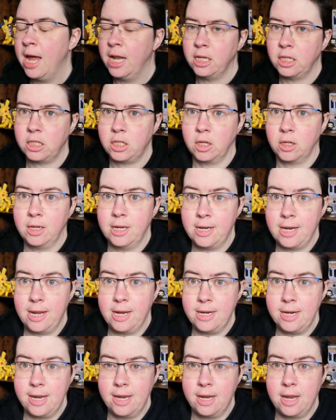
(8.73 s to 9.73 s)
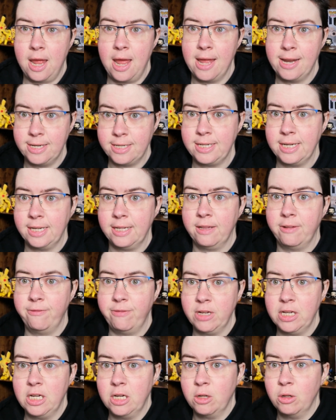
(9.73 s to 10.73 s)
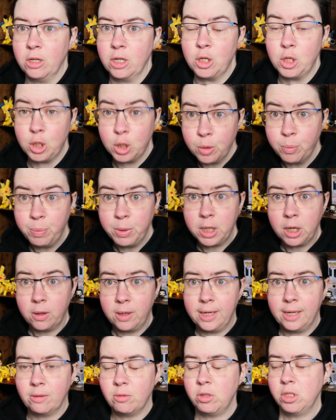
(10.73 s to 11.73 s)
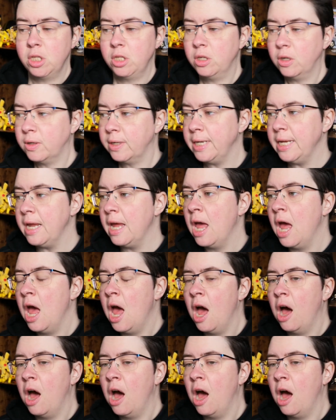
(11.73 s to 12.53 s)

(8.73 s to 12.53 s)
and started editing the video that should be going out tonight.